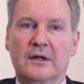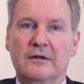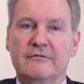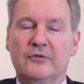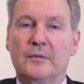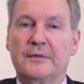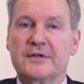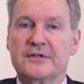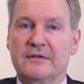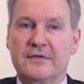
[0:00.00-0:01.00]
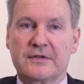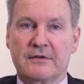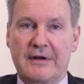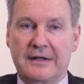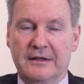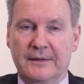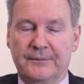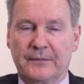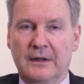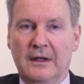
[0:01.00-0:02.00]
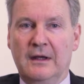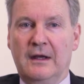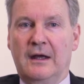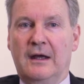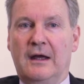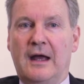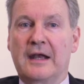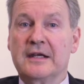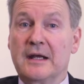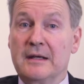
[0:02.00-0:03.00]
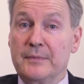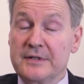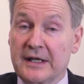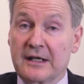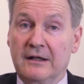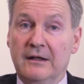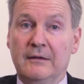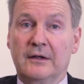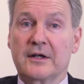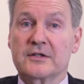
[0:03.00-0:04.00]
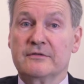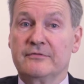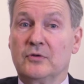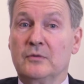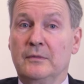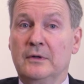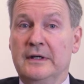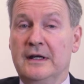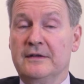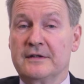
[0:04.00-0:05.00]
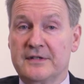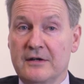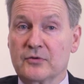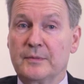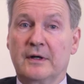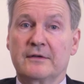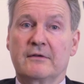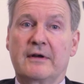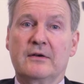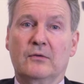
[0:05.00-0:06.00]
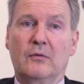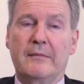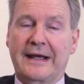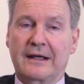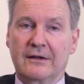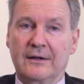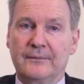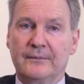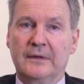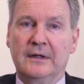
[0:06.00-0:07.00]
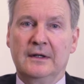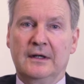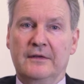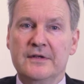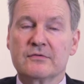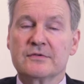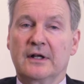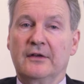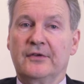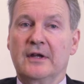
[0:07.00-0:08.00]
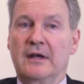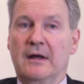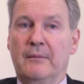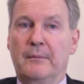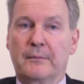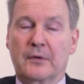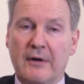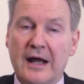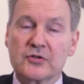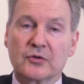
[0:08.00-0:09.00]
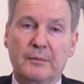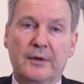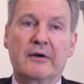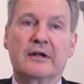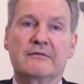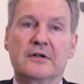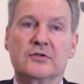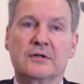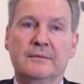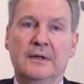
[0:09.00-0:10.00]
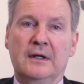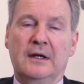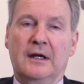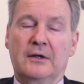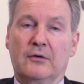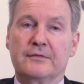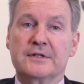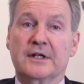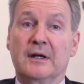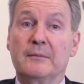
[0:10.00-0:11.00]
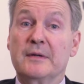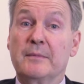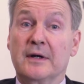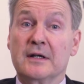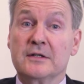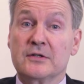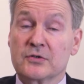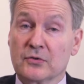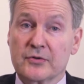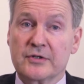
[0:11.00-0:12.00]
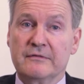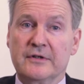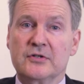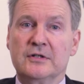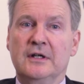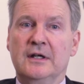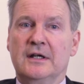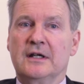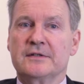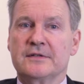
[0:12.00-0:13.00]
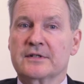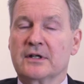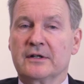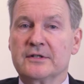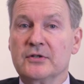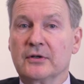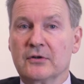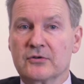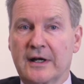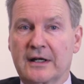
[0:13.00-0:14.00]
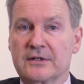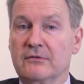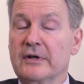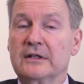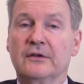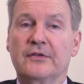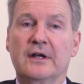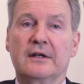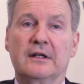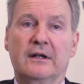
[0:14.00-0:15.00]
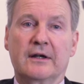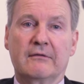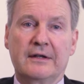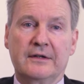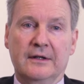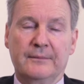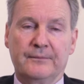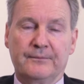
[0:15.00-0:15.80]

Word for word: can form on the surface of the retina uh, and it in particular likes to form in the central part of the retina or macula and this results in a gradual blurring of vision and often is accompanied by distortion of vision as the scar tissue contracts and wrinkles the underlying retina.